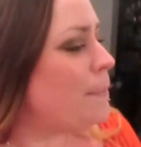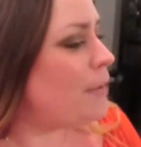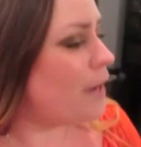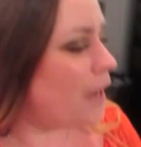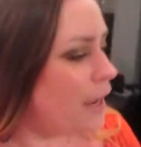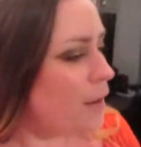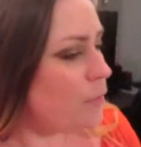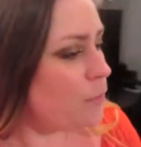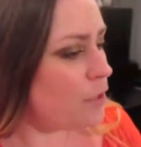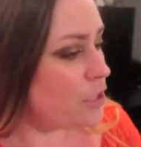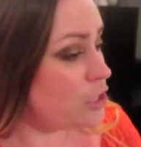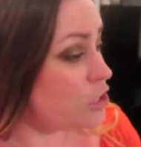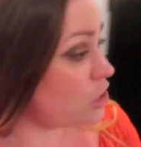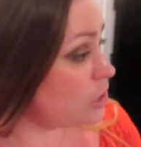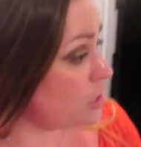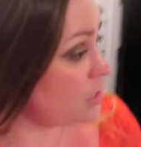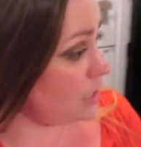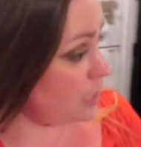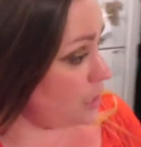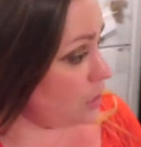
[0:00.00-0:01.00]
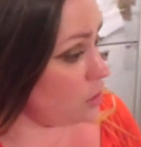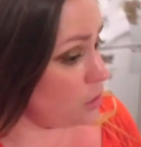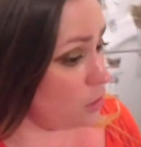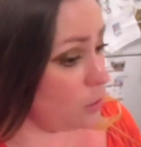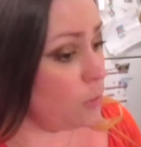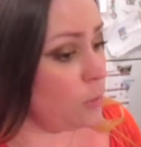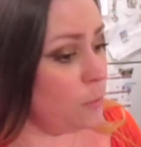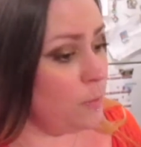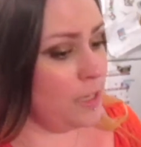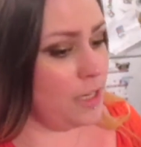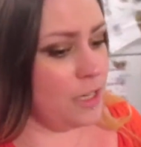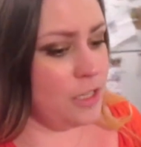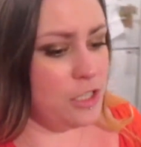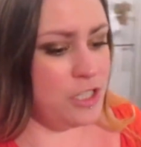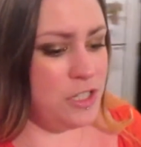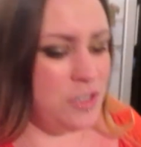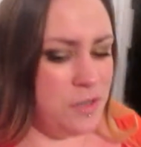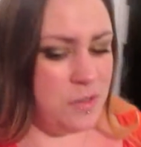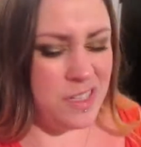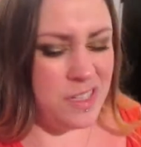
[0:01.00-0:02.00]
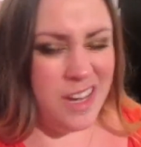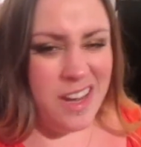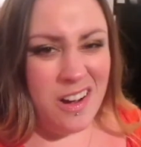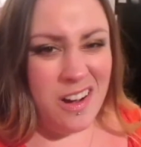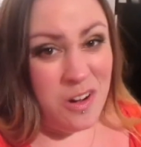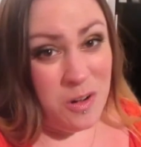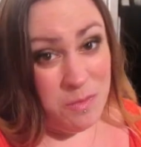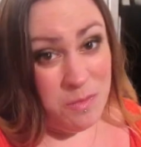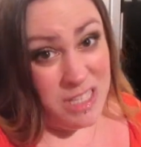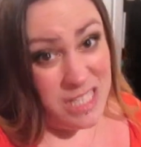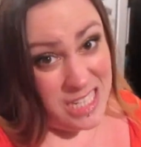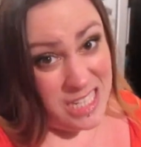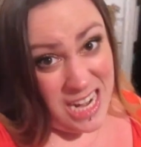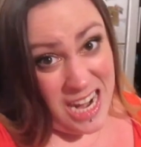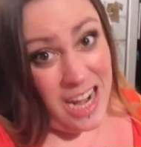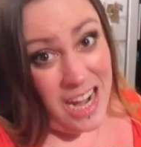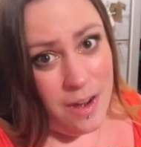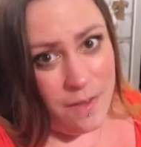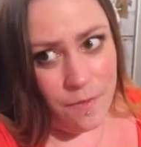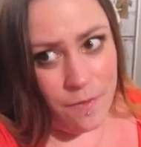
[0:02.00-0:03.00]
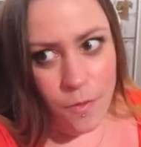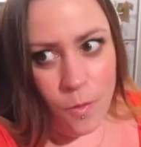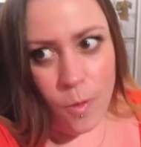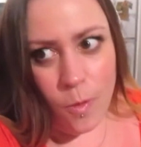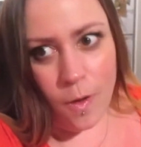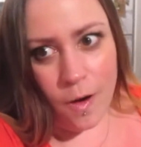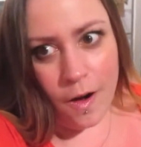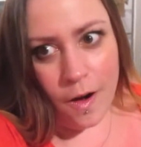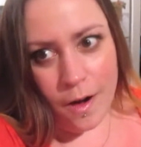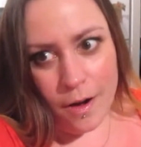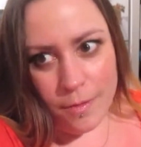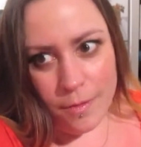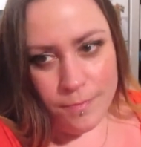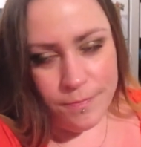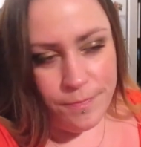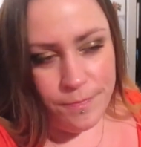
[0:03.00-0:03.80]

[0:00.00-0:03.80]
but what she did do, because she knew it was kind of her mistake for